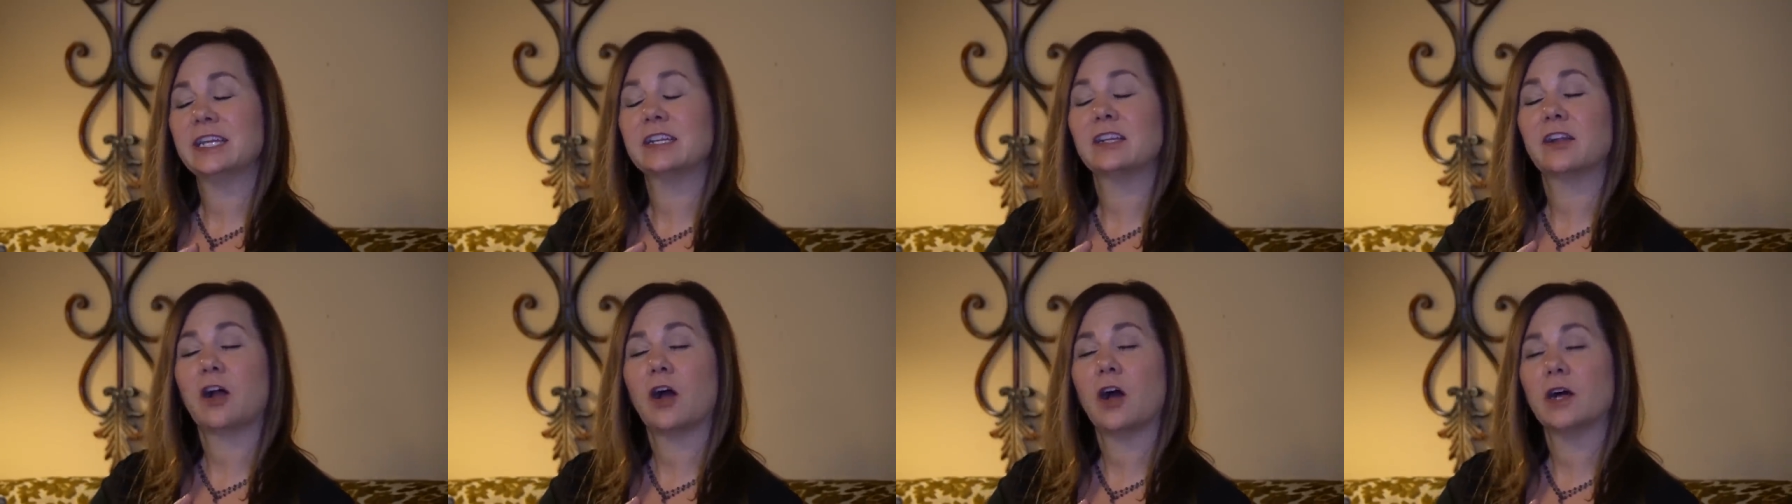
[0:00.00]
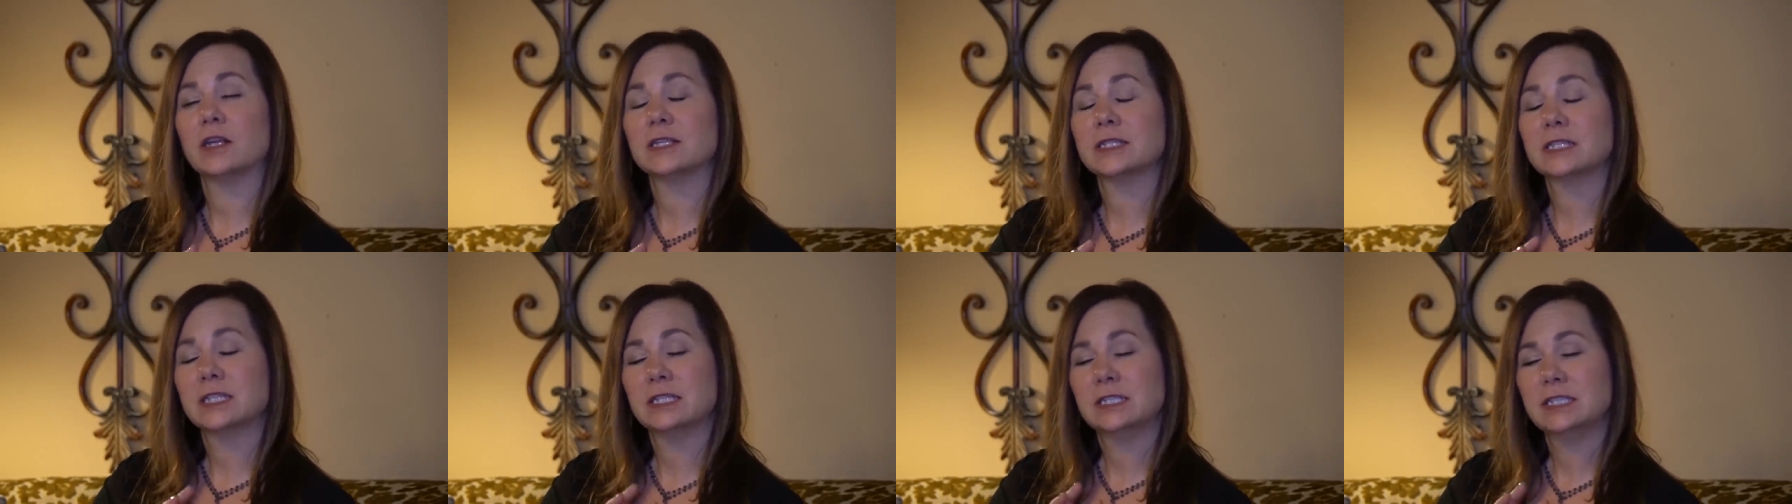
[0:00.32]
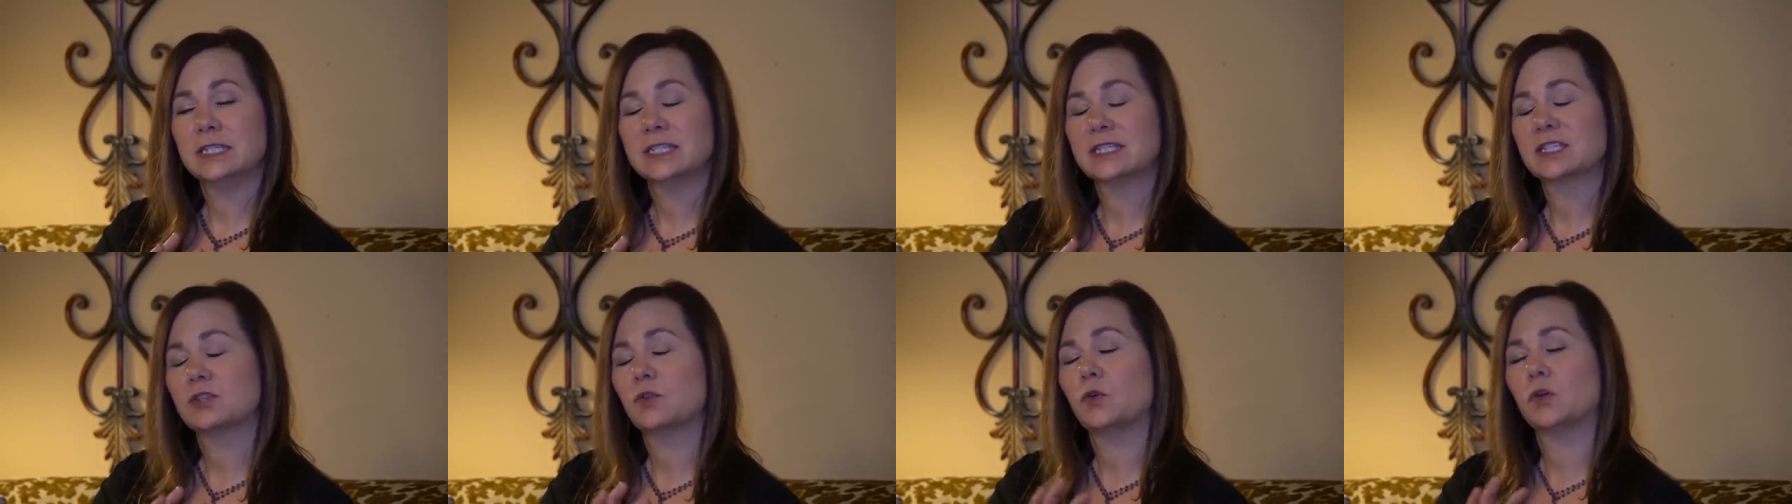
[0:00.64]
it caused a
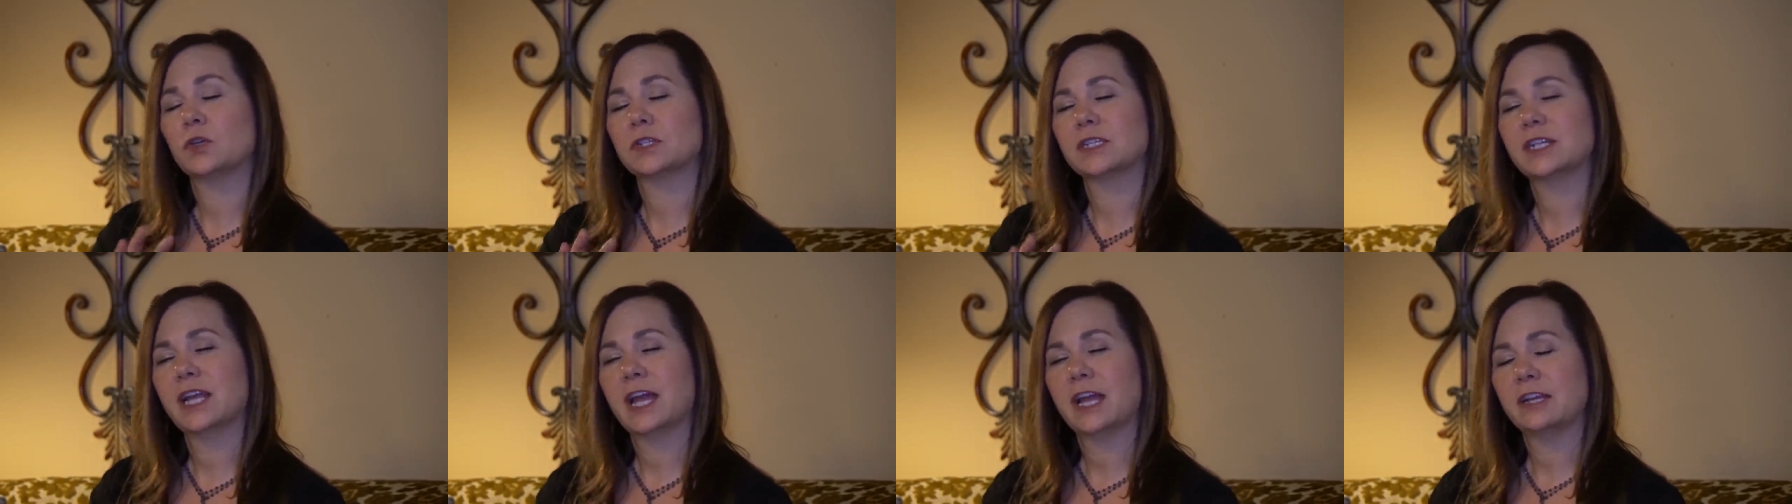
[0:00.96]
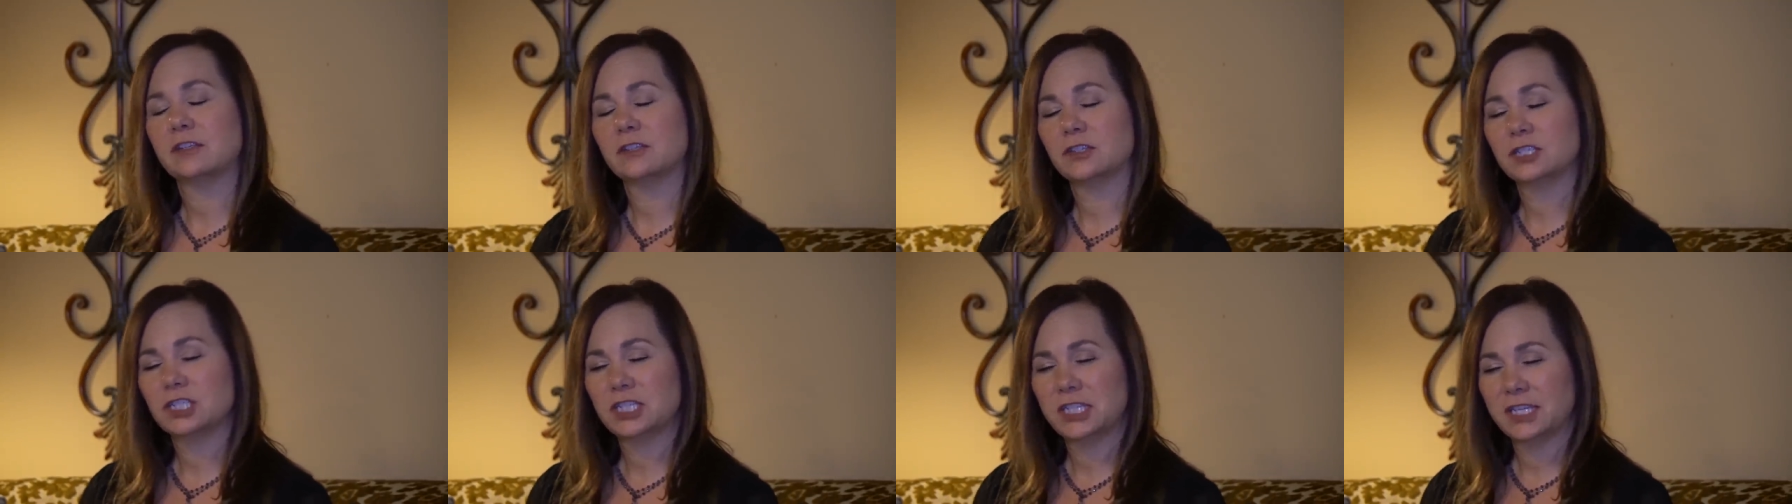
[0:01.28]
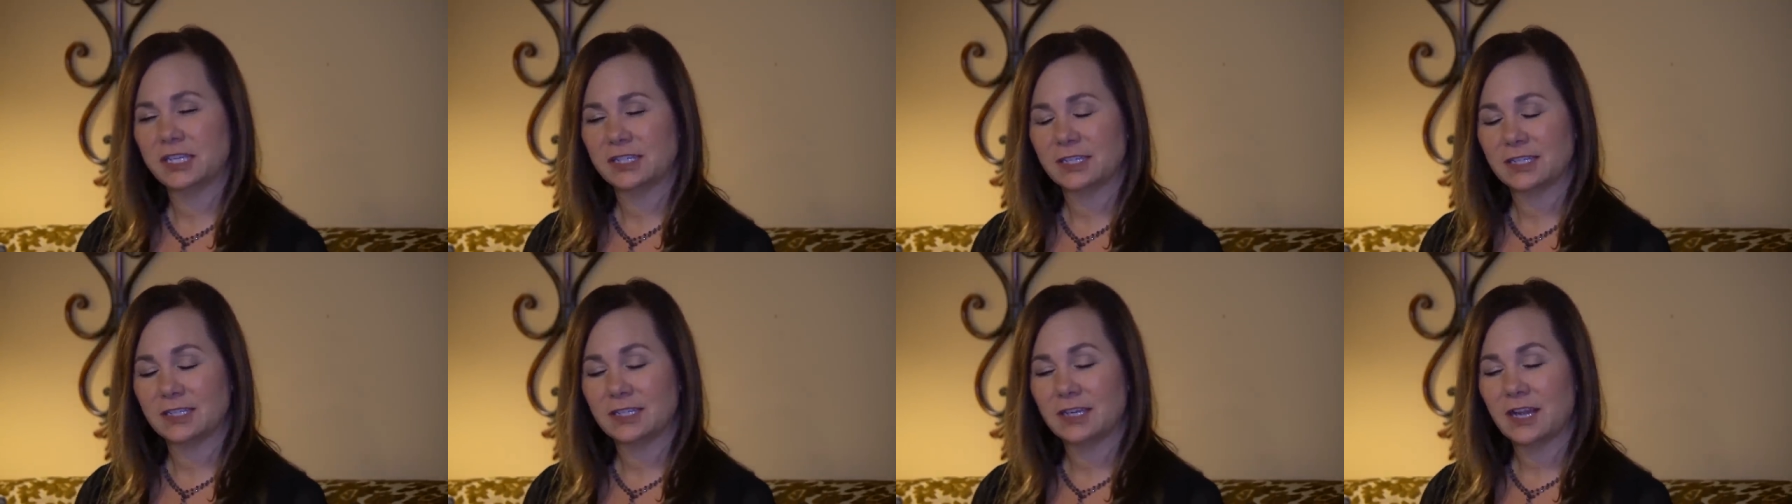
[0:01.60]
discordant
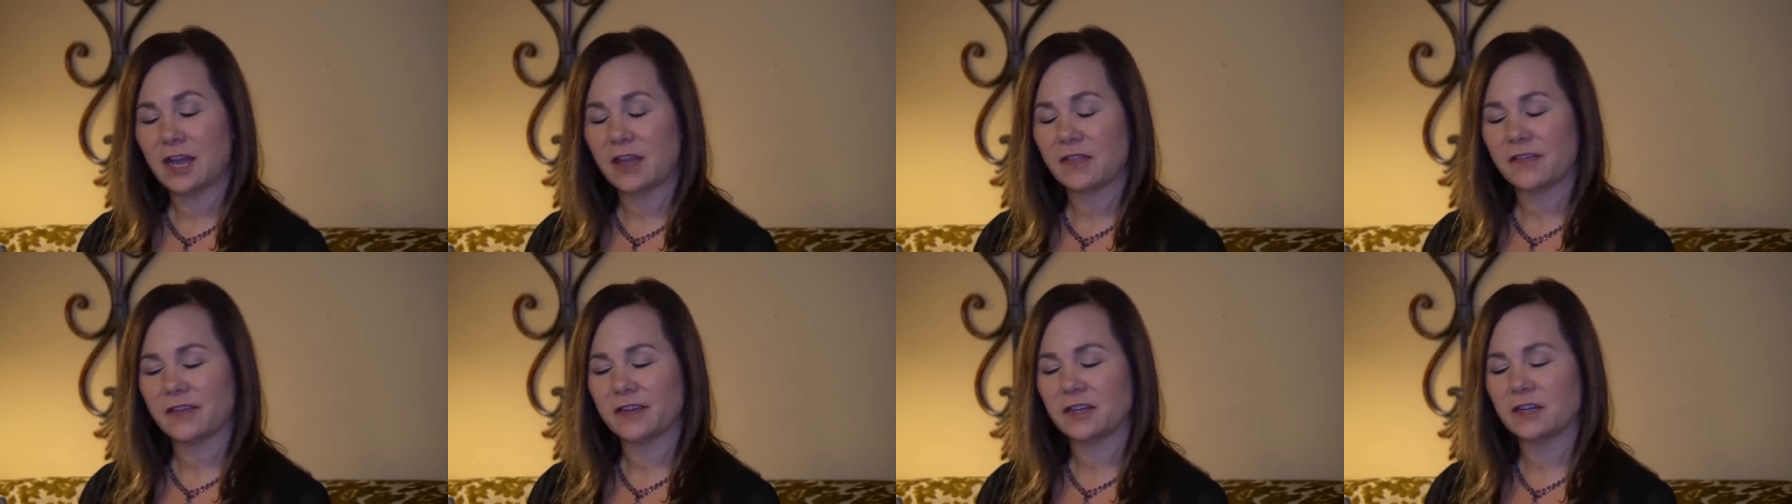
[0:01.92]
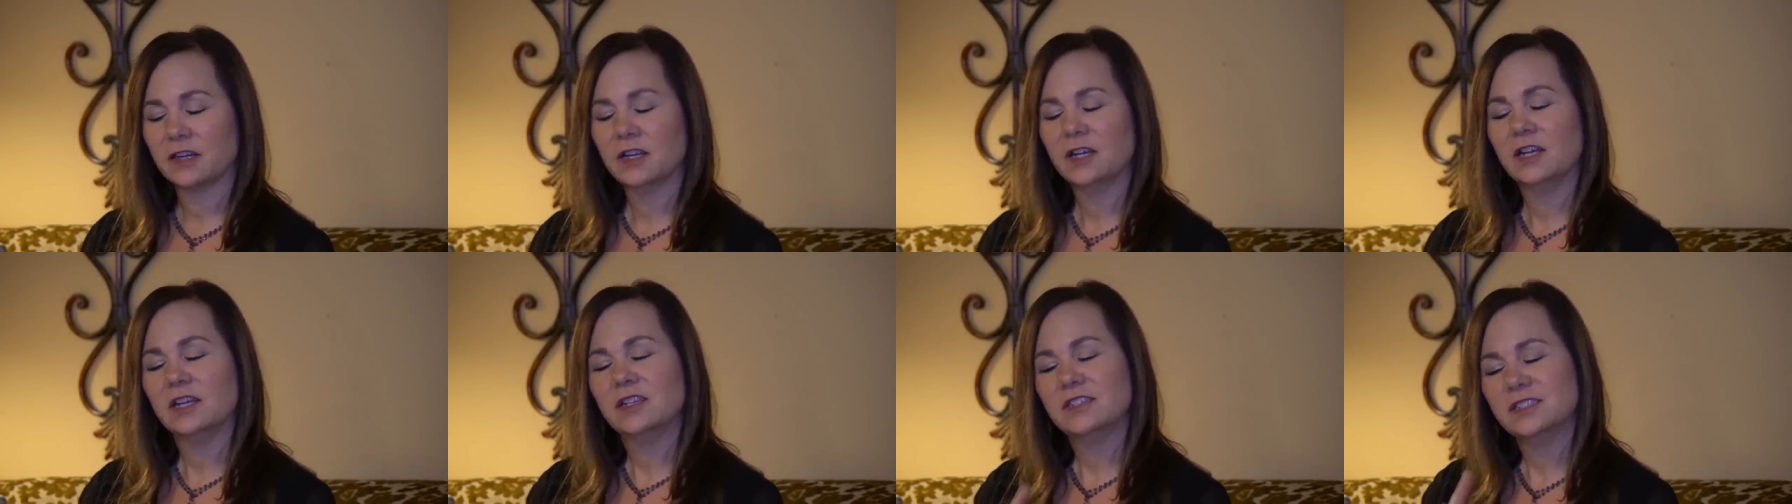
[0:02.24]
energy in another